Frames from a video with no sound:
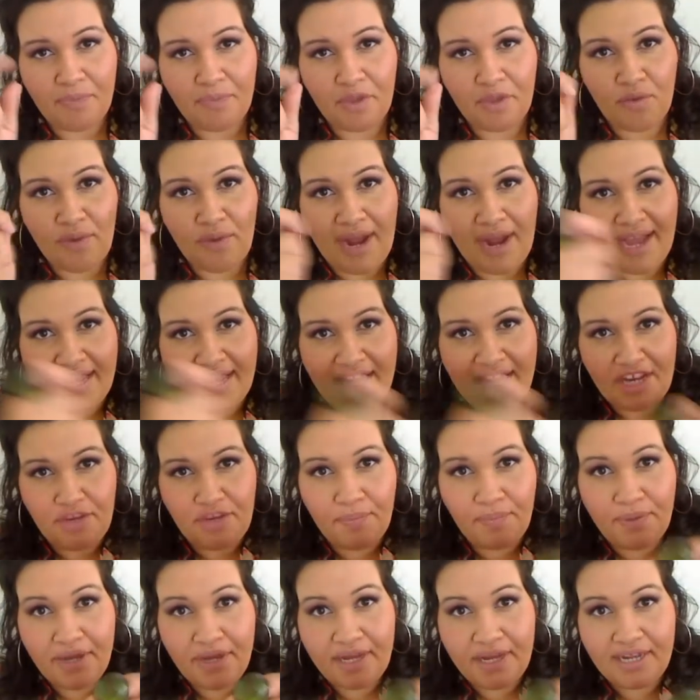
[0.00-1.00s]
rack and
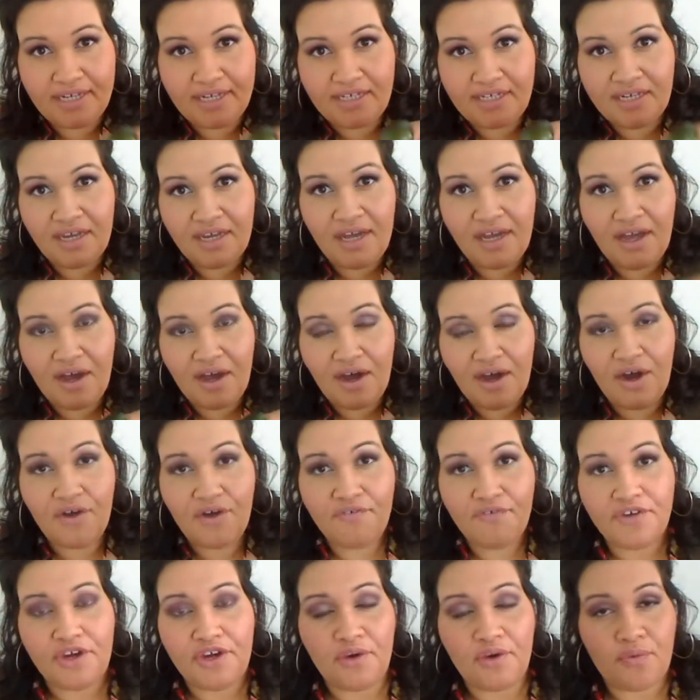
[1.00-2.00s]
you put it
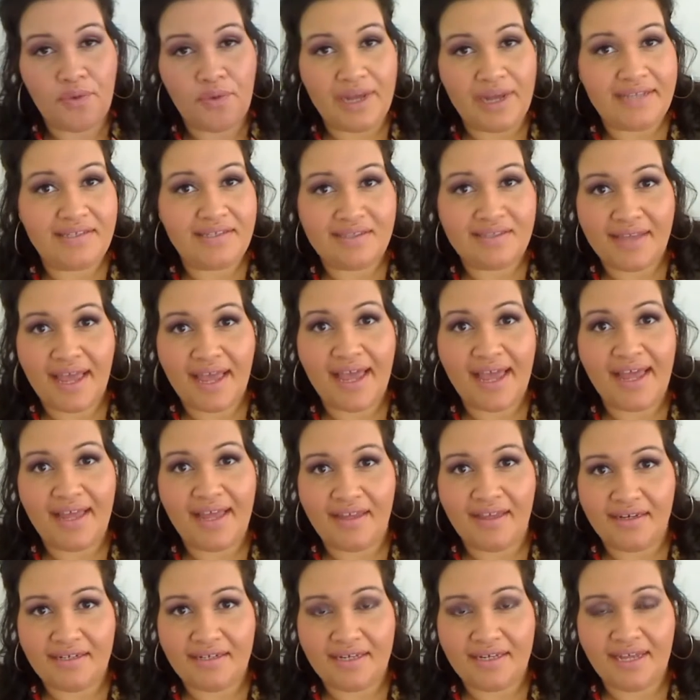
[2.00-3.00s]
over your wrist,
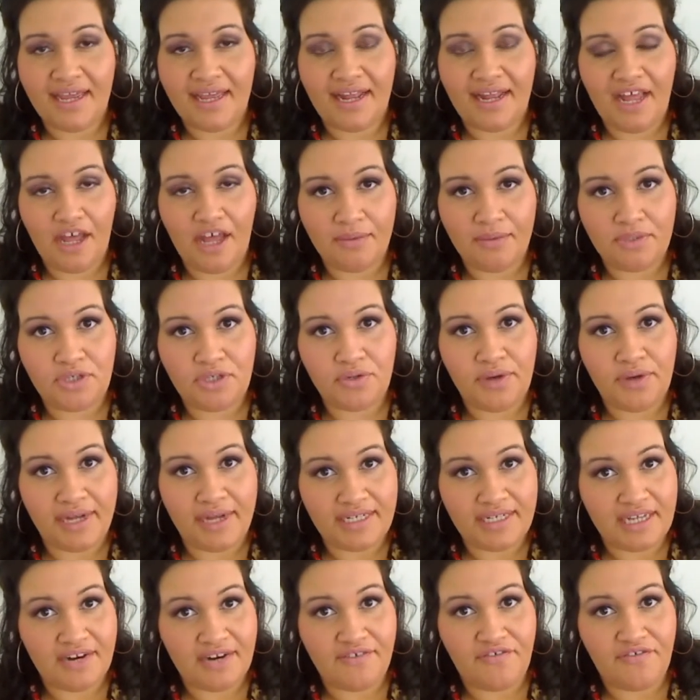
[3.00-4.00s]
and it helps you
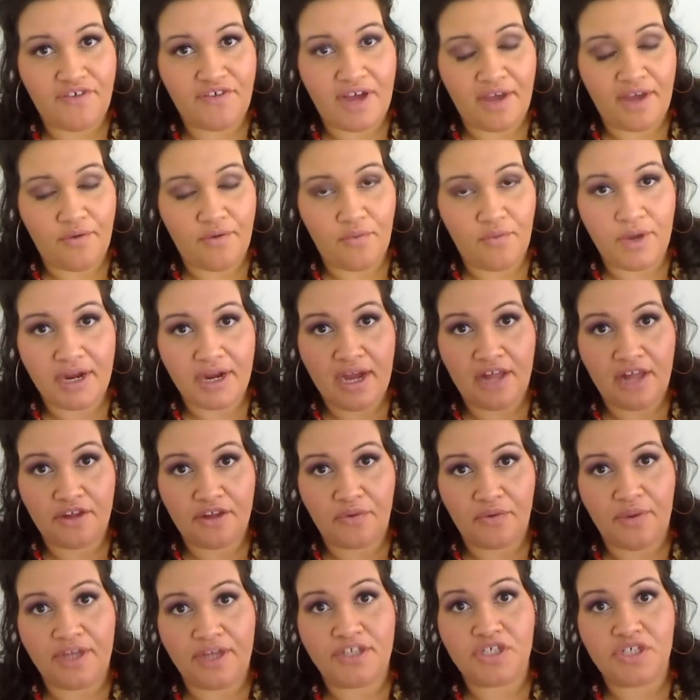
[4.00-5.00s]
identify what
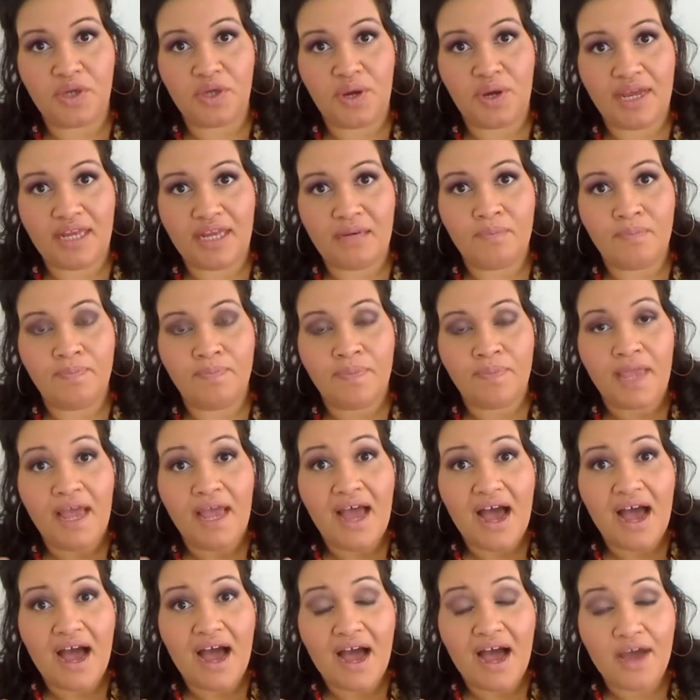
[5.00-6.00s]
color range you're in.
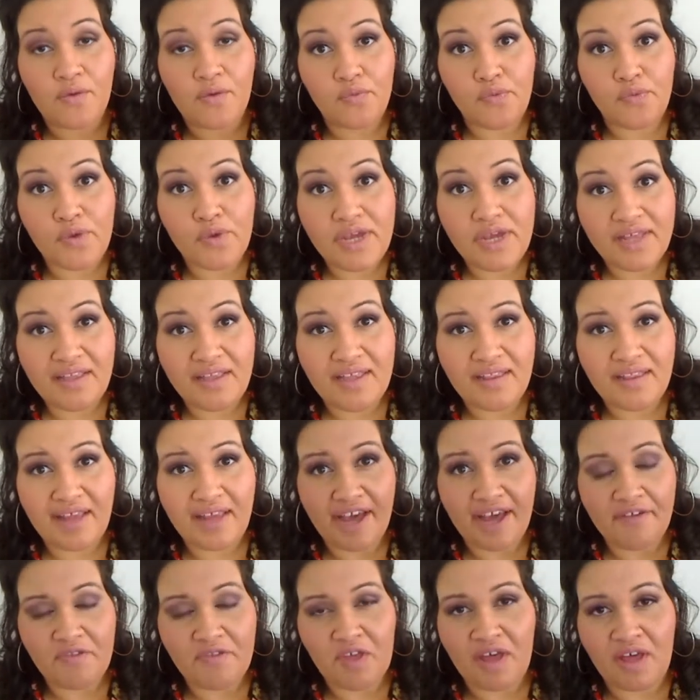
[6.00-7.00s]
I really
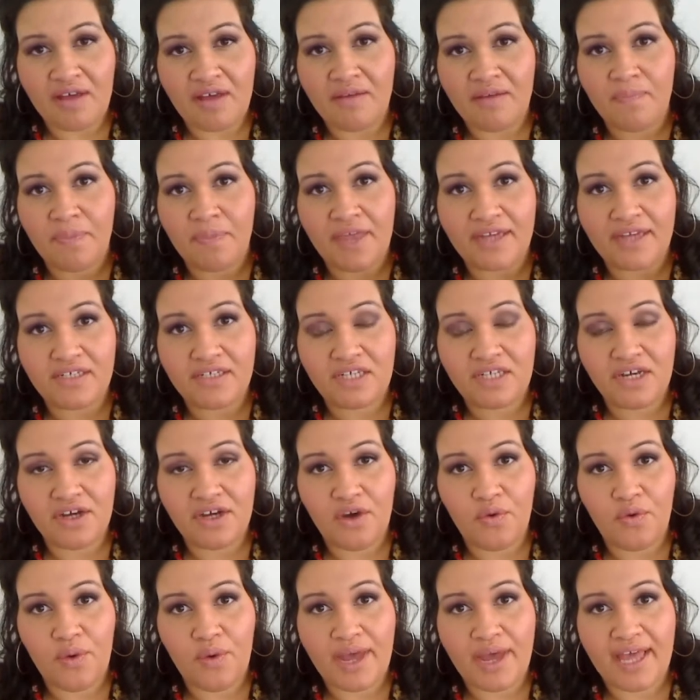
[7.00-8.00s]
like that. That took
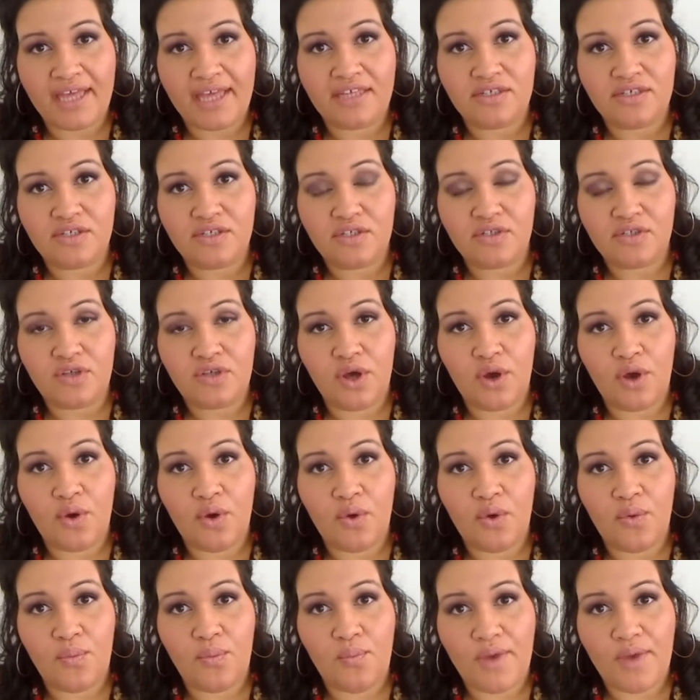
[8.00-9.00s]
away
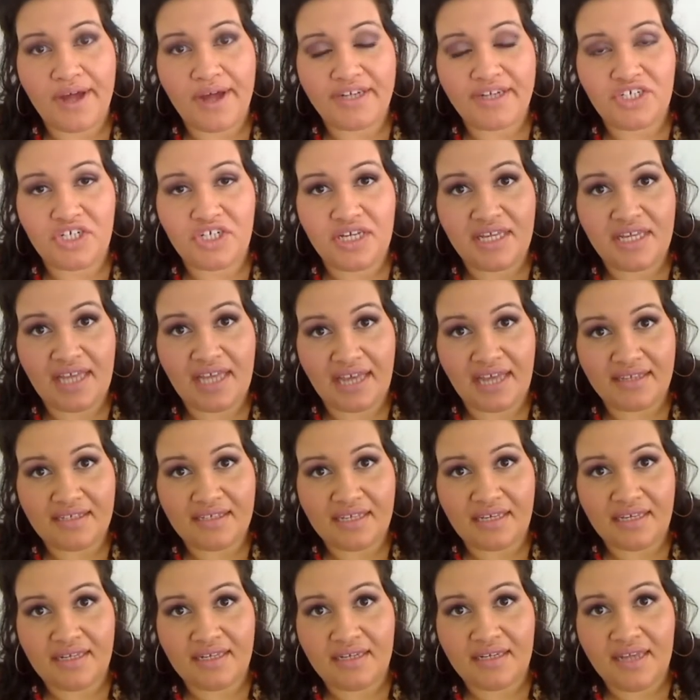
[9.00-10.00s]
so much
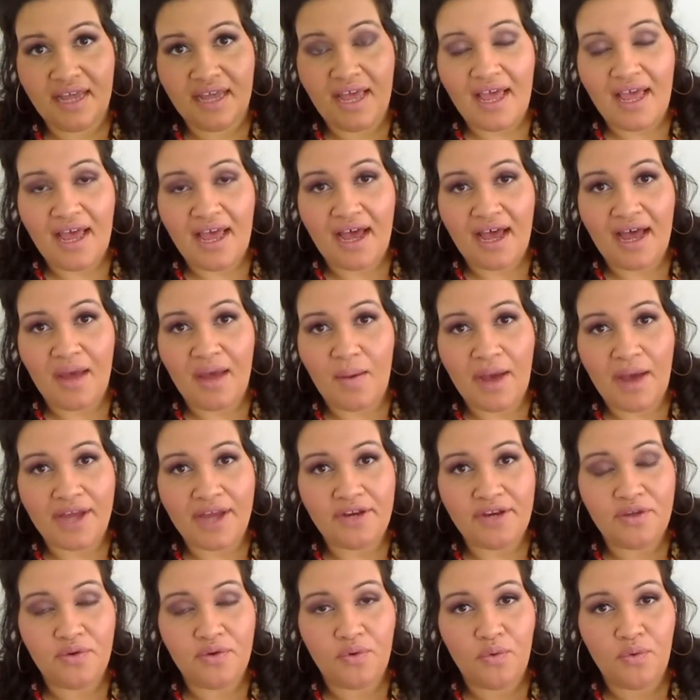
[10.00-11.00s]
guessing. I
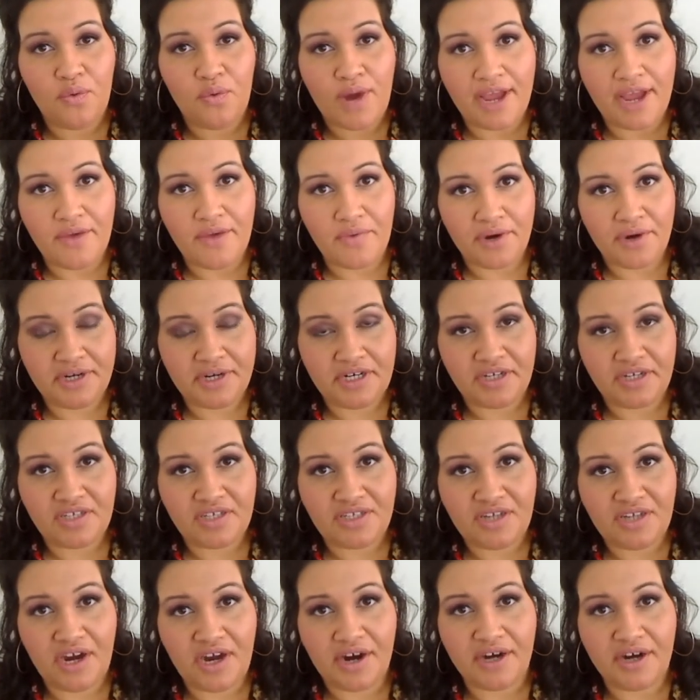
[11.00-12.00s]
knew right where to
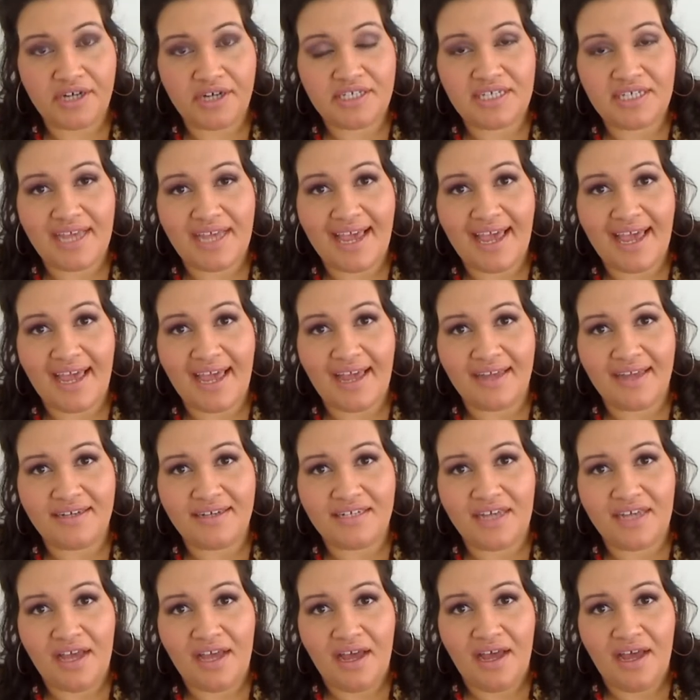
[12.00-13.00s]
start and